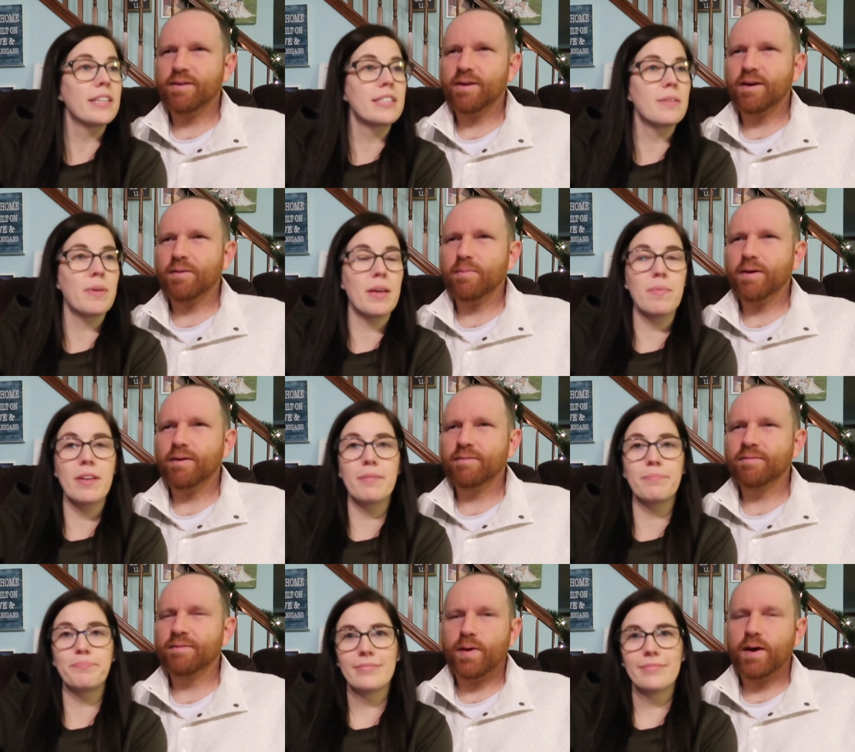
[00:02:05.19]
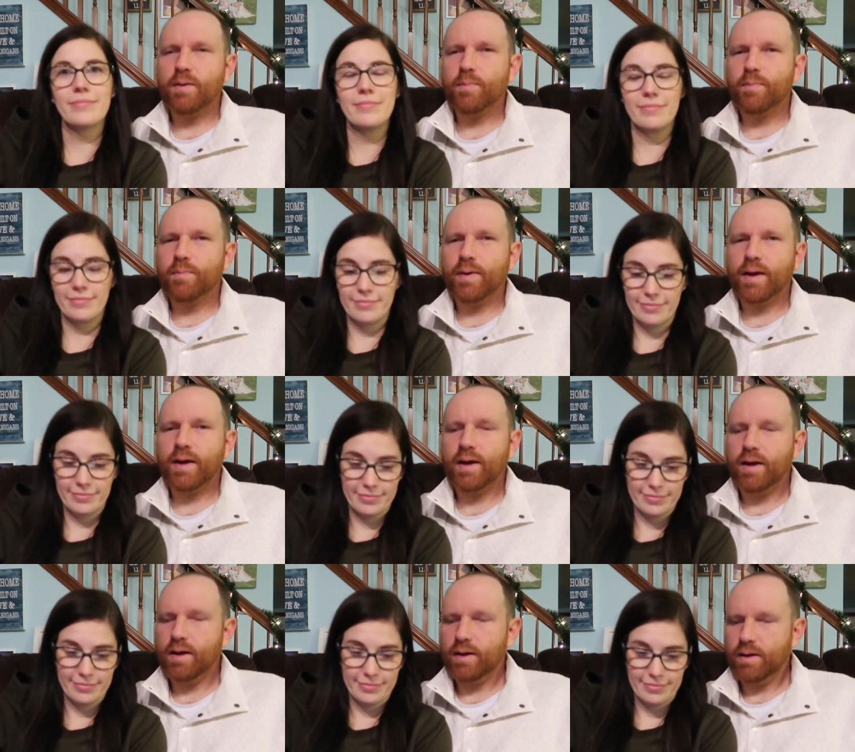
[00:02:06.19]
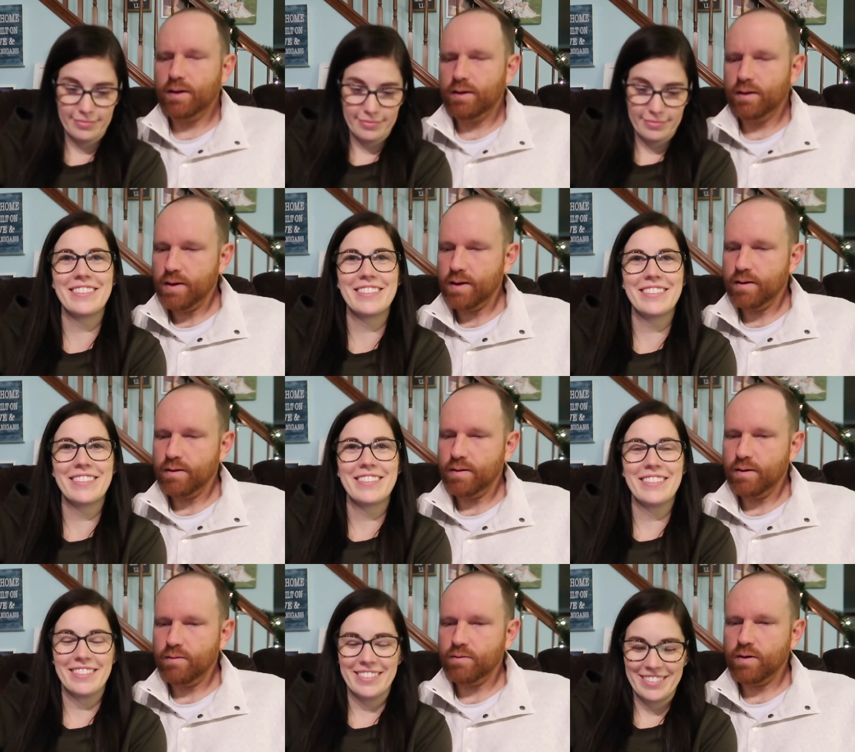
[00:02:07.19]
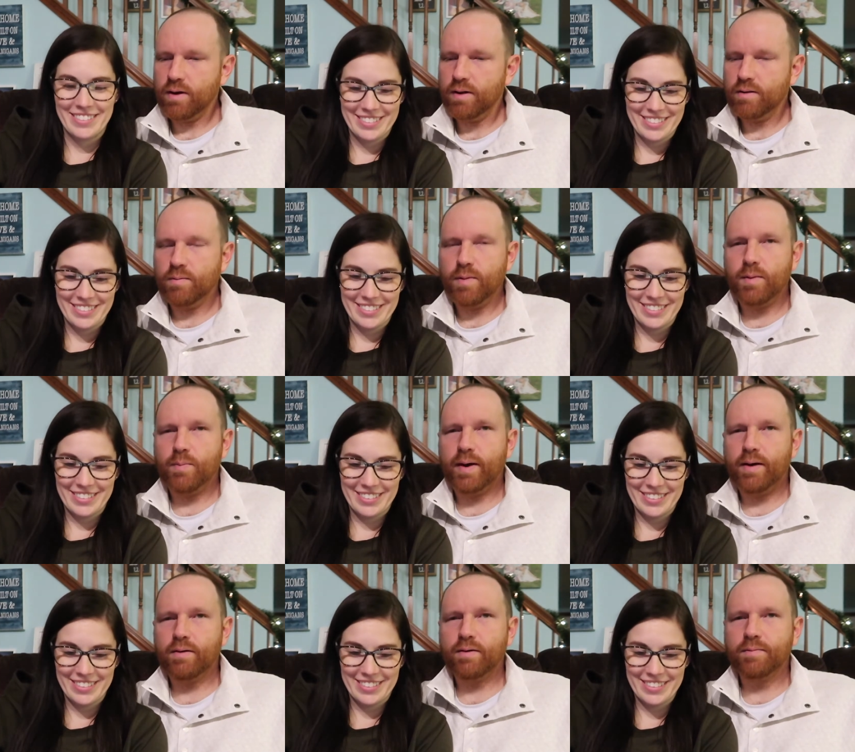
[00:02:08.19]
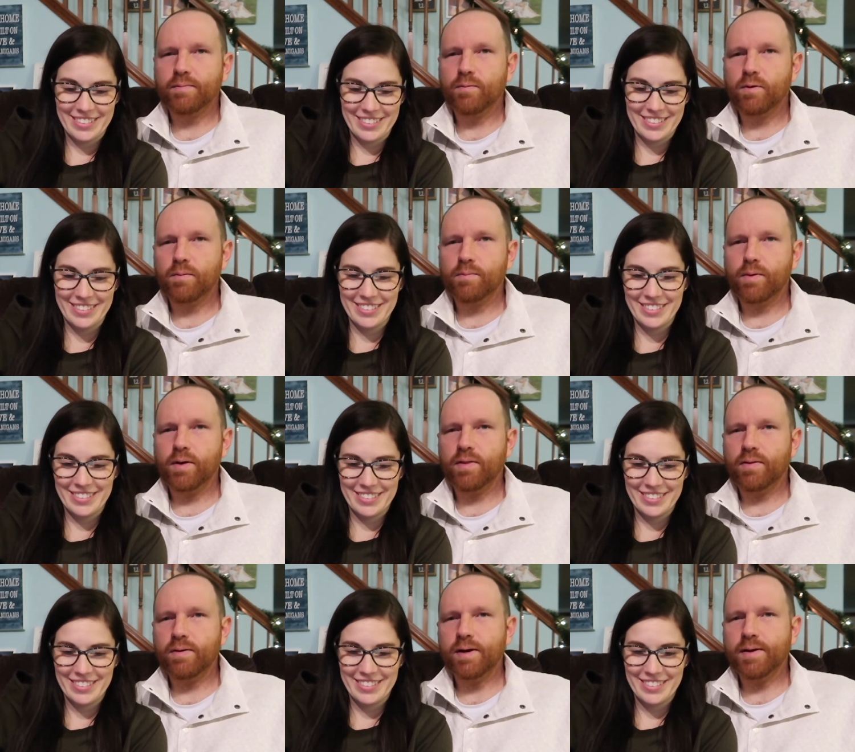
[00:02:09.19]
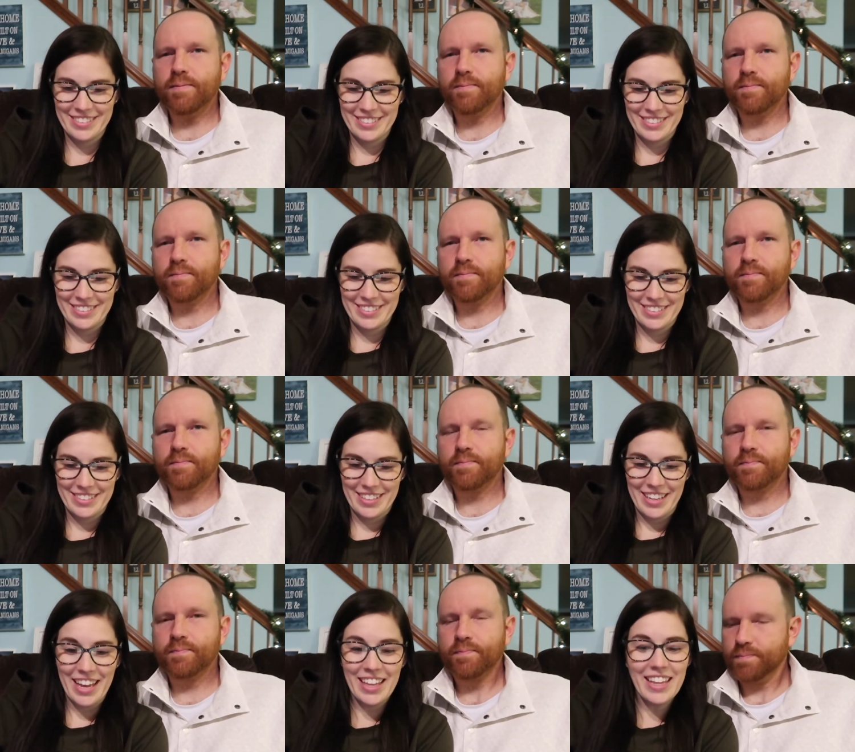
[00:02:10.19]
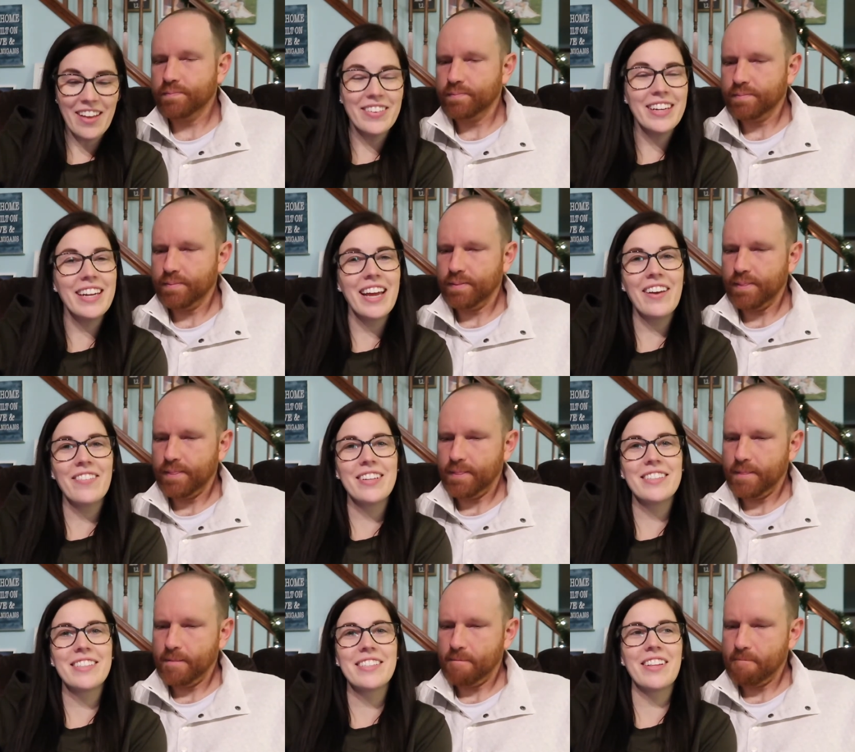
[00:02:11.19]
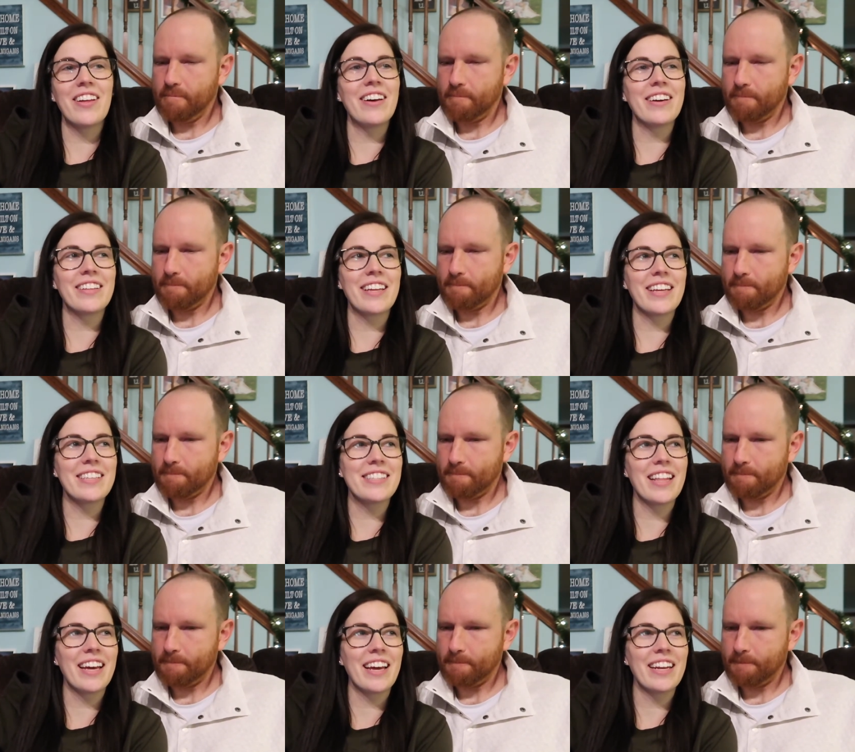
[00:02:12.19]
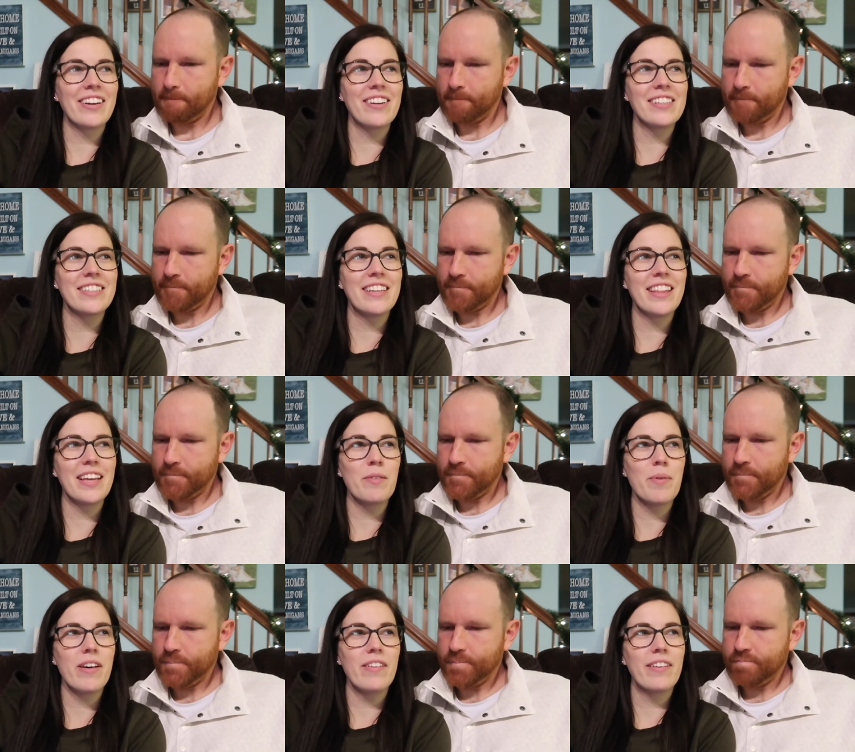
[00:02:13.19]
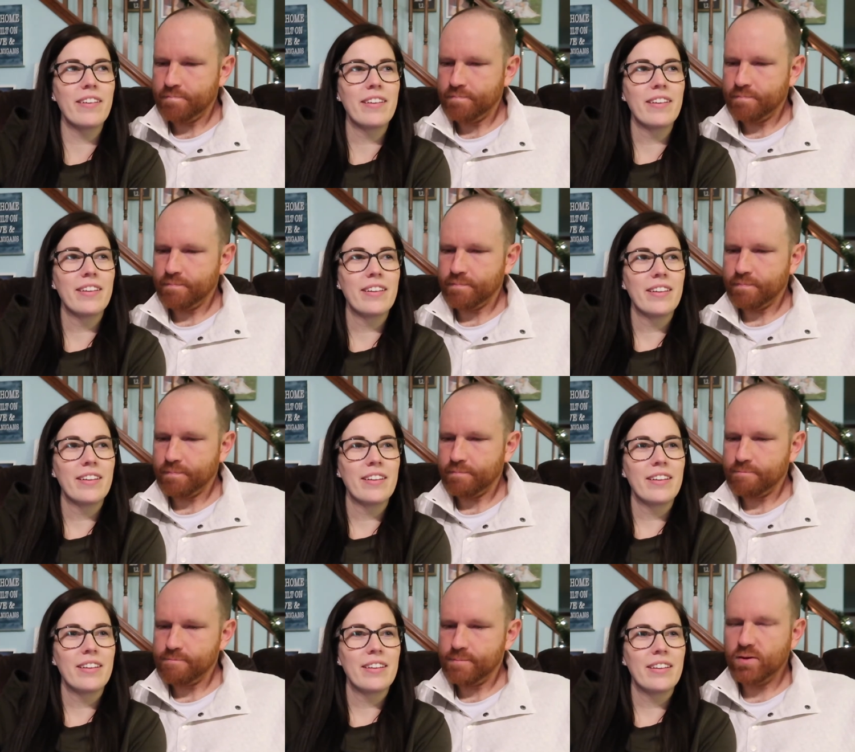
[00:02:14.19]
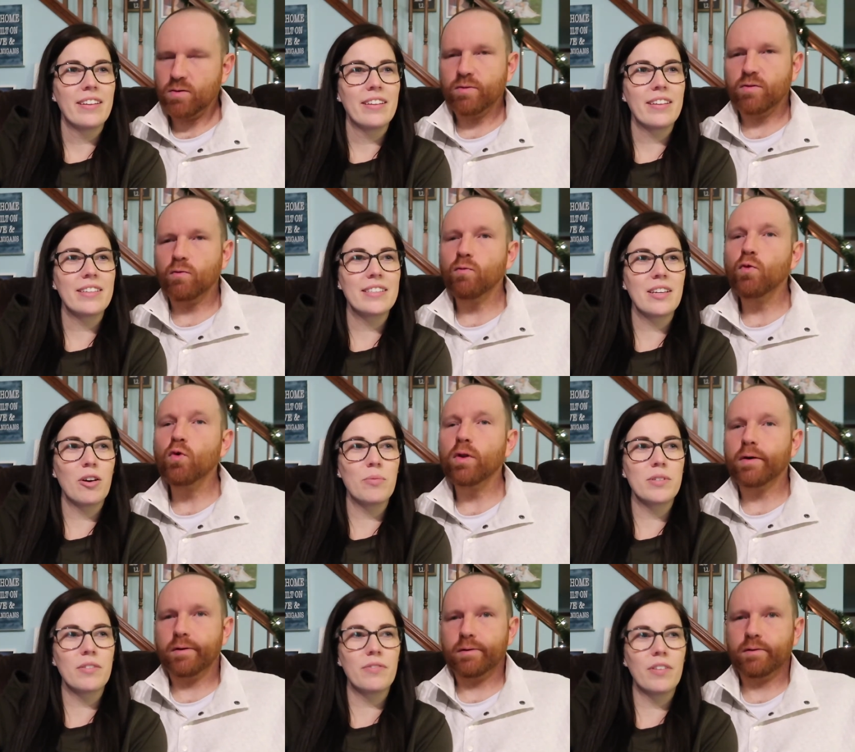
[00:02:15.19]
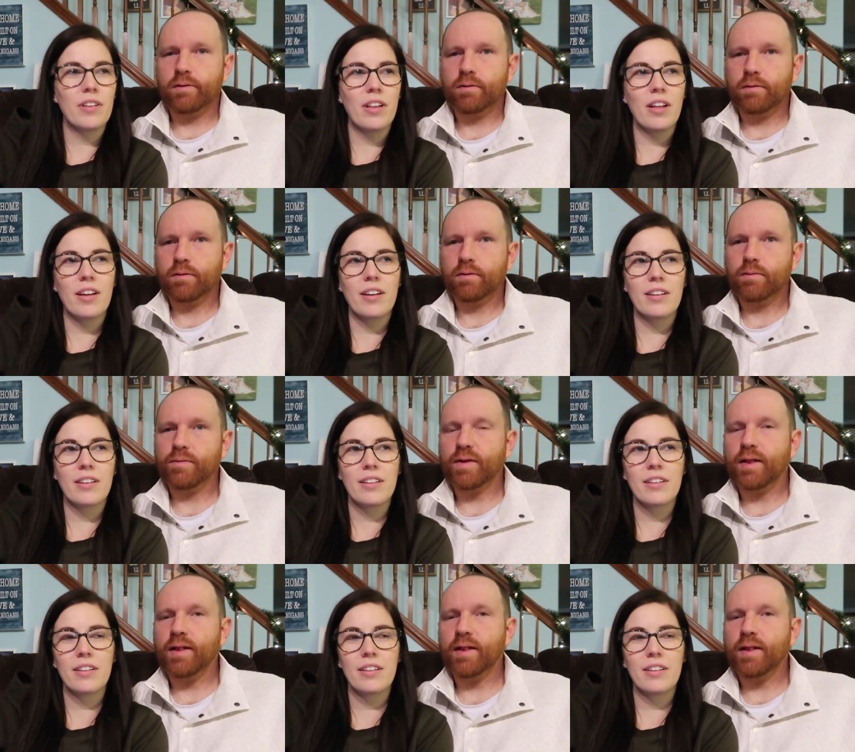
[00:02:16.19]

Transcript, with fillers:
Speaker 1: is the baby? About? about? a pound. Yeah, that was right. It's about a pound. Mm -hmm. 1.3.
Speaker 2: 11 and a half inches long. Like, isn't that kind of crazy to think about?
Speaker 1: It's almost a ruler. It's almost a foot long. It's almost